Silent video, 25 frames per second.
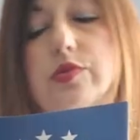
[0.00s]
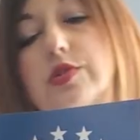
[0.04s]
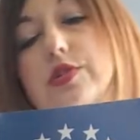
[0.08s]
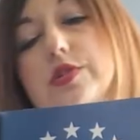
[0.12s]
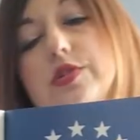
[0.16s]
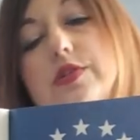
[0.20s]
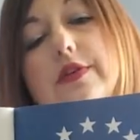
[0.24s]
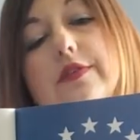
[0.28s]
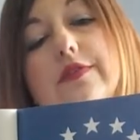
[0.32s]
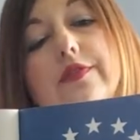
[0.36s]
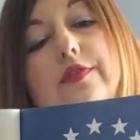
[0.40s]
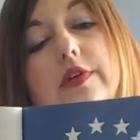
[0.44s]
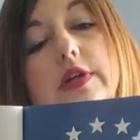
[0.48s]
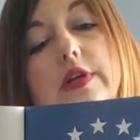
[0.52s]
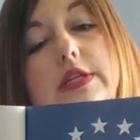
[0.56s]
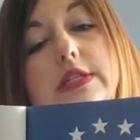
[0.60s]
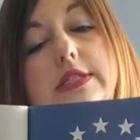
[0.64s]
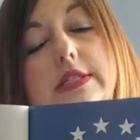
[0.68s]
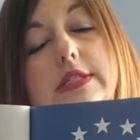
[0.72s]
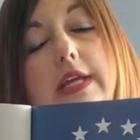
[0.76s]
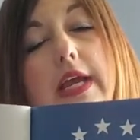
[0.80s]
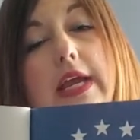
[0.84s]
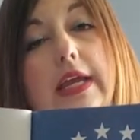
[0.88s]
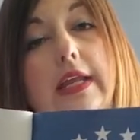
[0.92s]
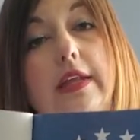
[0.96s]
stood for a
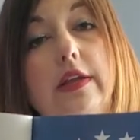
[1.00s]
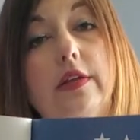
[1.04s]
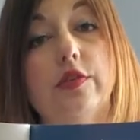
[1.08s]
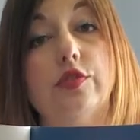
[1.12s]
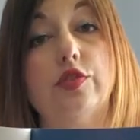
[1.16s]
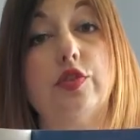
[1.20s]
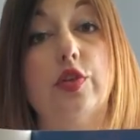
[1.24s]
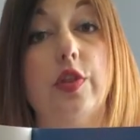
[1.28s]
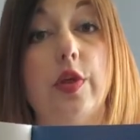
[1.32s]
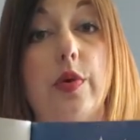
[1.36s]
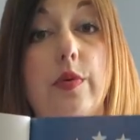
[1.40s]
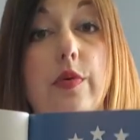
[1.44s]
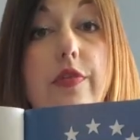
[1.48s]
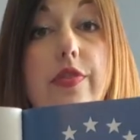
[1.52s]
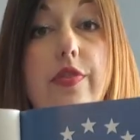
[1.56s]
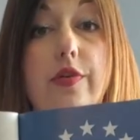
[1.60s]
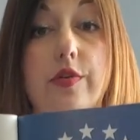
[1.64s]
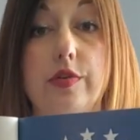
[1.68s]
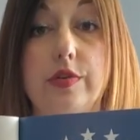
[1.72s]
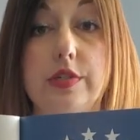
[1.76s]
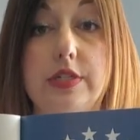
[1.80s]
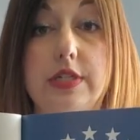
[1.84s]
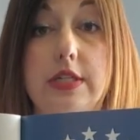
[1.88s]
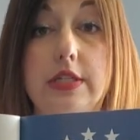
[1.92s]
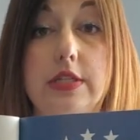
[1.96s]
state. So there were
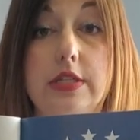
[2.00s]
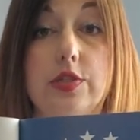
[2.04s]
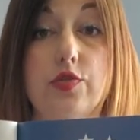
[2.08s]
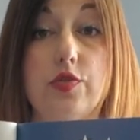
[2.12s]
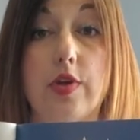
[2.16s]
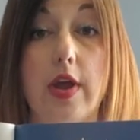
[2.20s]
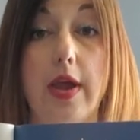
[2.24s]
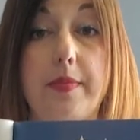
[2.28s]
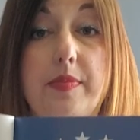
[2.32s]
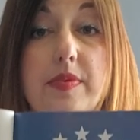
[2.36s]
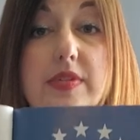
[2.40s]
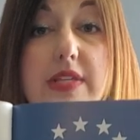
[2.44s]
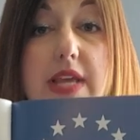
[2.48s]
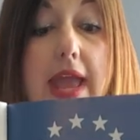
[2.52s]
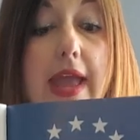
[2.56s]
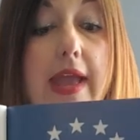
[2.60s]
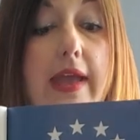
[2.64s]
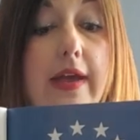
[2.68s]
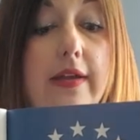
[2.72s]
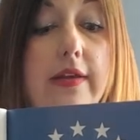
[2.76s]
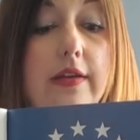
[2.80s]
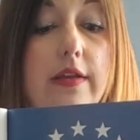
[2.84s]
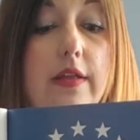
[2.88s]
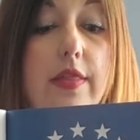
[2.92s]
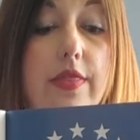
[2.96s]
13 stripes
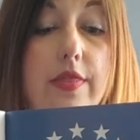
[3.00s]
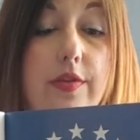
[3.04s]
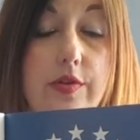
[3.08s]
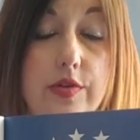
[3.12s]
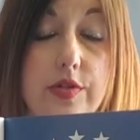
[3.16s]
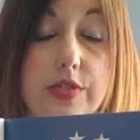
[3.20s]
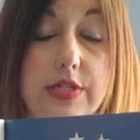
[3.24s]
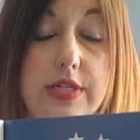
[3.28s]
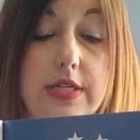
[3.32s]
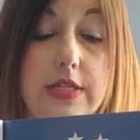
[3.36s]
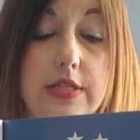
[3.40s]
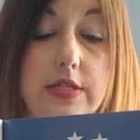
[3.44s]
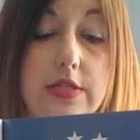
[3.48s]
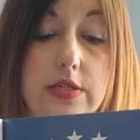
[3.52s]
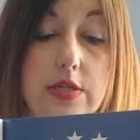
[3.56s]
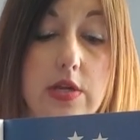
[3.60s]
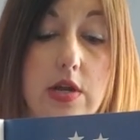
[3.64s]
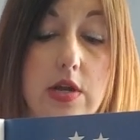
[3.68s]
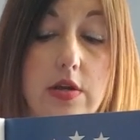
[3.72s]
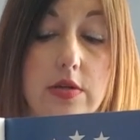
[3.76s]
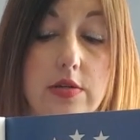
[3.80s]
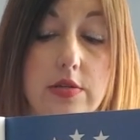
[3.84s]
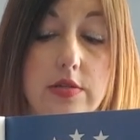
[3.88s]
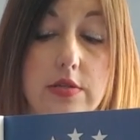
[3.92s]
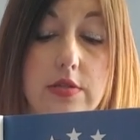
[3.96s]
and 13
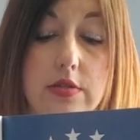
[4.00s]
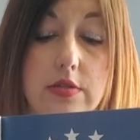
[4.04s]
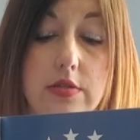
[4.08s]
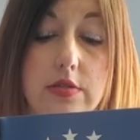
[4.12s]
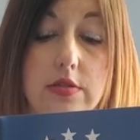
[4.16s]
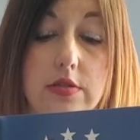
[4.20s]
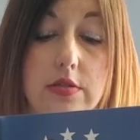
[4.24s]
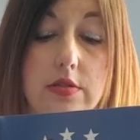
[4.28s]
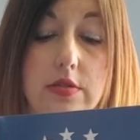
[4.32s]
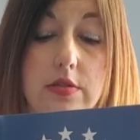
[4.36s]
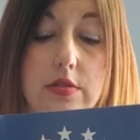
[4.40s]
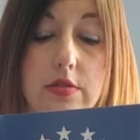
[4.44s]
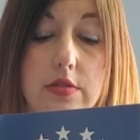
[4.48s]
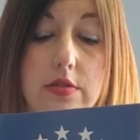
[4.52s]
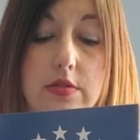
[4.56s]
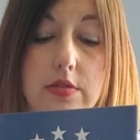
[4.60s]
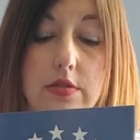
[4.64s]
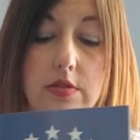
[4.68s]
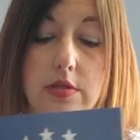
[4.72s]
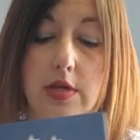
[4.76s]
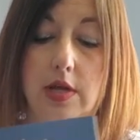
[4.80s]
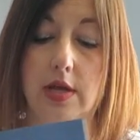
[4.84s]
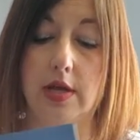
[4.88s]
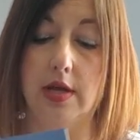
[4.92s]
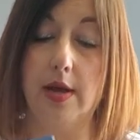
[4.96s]
stars,
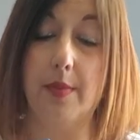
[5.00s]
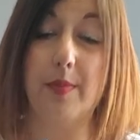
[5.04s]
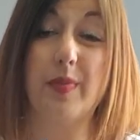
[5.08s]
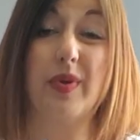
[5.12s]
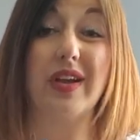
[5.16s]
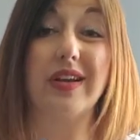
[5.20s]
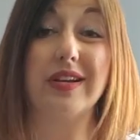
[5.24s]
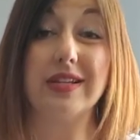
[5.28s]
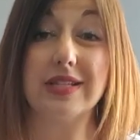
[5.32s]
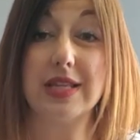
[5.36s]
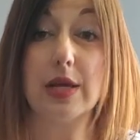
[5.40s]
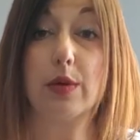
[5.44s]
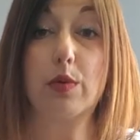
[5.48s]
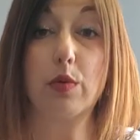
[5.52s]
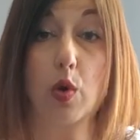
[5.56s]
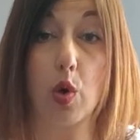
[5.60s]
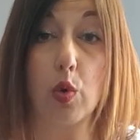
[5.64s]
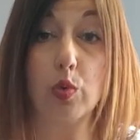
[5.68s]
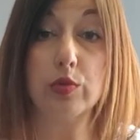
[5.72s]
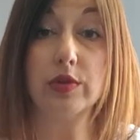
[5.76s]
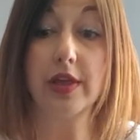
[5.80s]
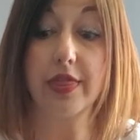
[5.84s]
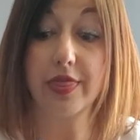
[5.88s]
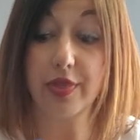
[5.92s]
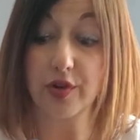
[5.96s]
because there were
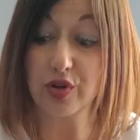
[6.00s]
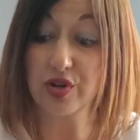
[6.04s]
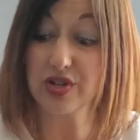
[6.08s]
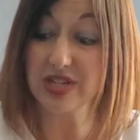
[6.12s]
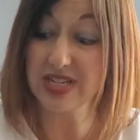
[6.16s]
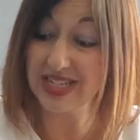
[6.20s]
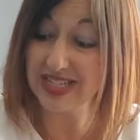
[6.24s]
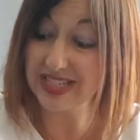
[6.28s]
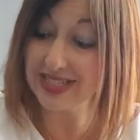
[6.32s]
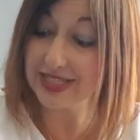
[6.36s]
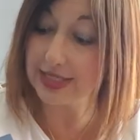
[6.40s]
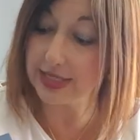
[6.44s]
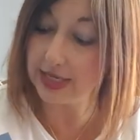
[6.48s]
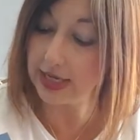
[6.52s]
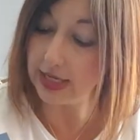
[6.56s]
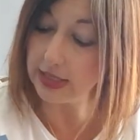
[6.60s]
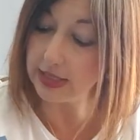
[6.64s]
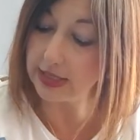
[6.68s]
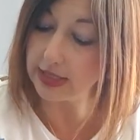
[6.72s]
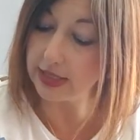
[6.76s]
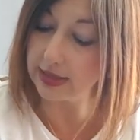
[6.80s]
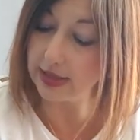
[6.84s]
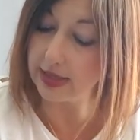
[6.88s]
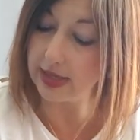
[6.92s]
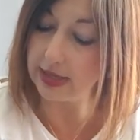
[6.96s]
only 13 states
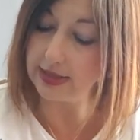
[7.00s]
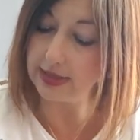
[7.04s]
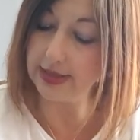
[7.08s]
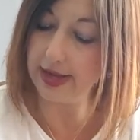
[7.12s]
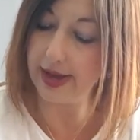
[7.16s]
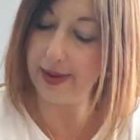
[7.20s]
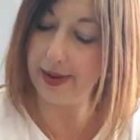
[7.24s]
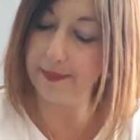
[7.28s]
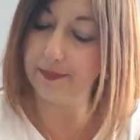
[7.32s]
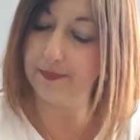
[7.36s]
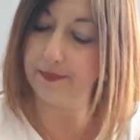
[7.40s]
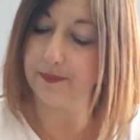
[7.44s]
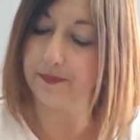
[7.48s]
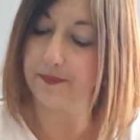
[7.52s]
at that time.